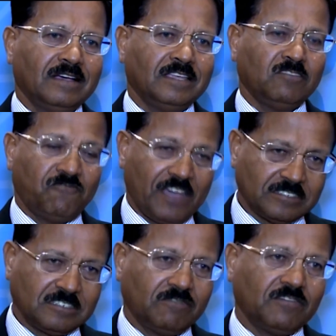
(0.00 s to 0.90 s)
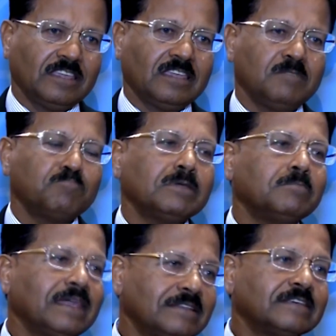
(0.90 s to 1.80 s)
effectively
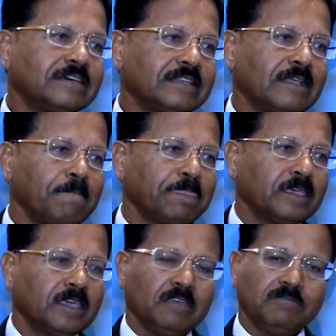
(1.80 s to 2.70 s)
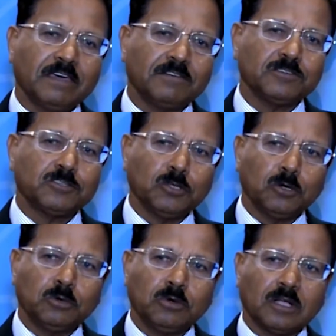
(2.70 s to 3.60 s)
implemented if there is
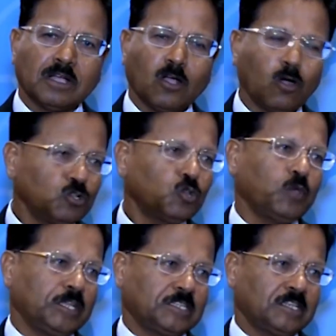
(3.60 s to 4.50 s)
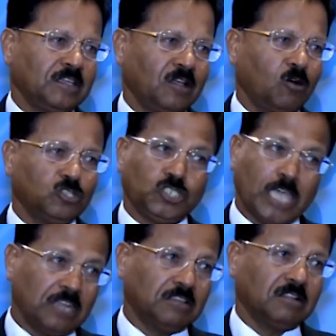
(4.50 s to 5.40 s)
no conduit or
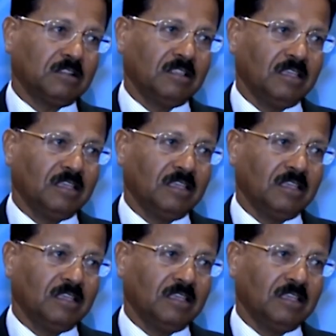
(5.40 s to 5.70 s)
channel